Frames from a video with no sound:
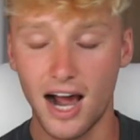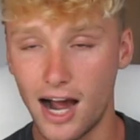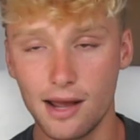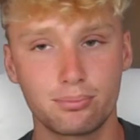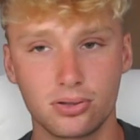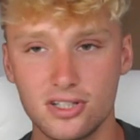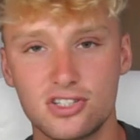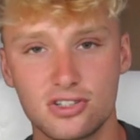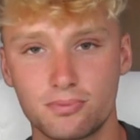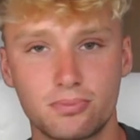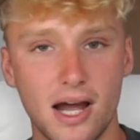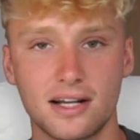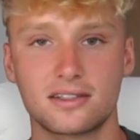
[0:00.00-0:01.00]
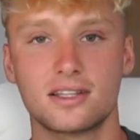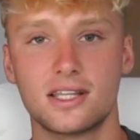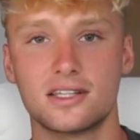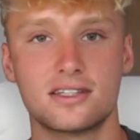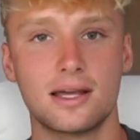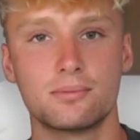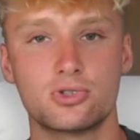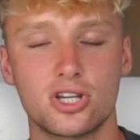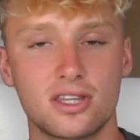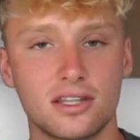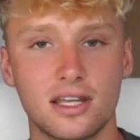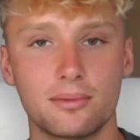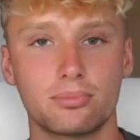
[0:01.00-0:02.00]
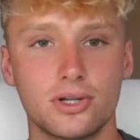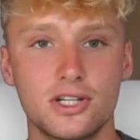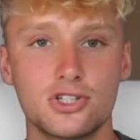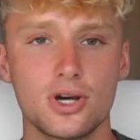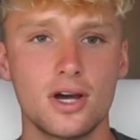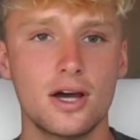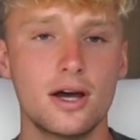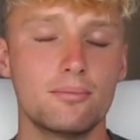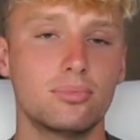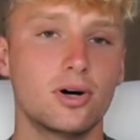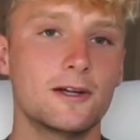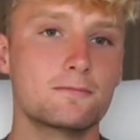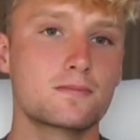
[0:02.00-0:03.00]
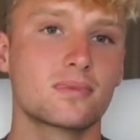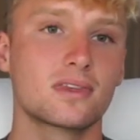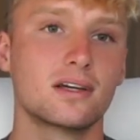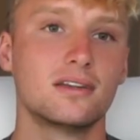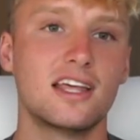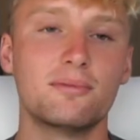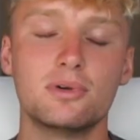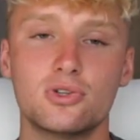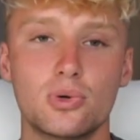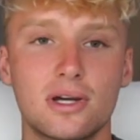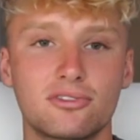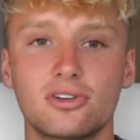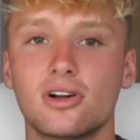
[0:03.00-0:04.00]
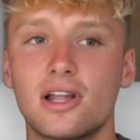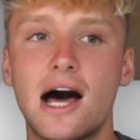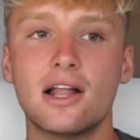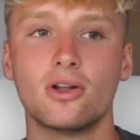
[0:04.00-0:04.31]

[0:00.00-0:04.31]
I preach practically the same shit that they preach, but they've been doing it for a lot